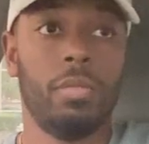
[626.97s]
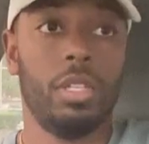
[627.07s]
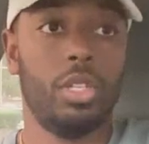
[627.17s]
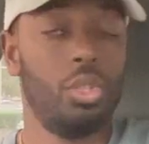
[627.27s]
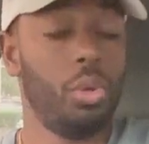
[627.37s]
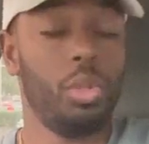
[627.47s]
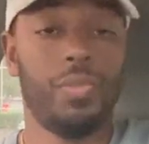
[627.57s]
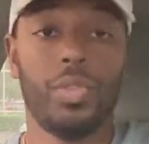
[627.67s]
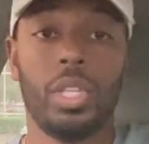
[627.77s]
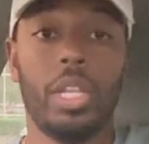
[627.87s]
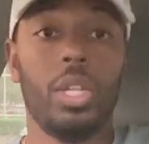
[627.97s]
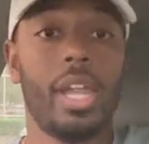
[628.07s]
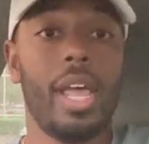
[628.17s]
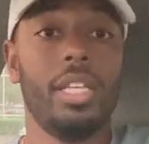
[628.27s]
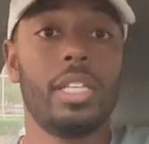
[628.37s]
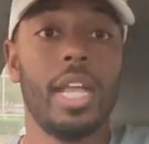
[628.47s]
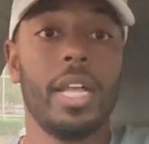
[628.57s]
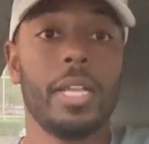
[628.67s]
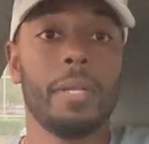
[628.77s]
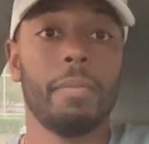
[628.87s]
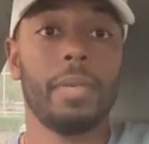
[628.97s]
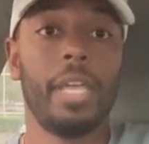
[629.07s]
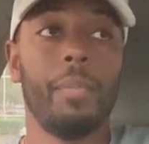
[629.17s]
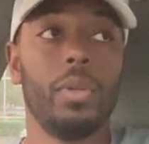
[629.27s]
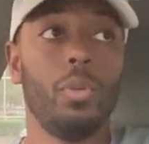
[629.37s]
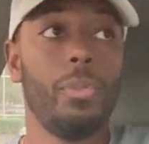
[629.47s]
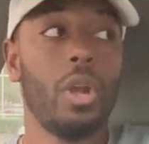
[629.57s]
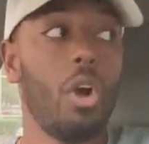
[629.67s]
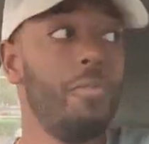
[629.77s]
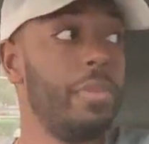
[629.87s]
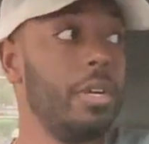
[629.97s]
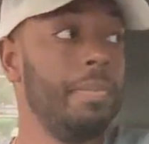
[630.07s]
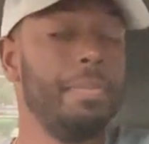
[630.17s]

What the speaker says: search for the needle in a haystack. Keep a little bit of hope up.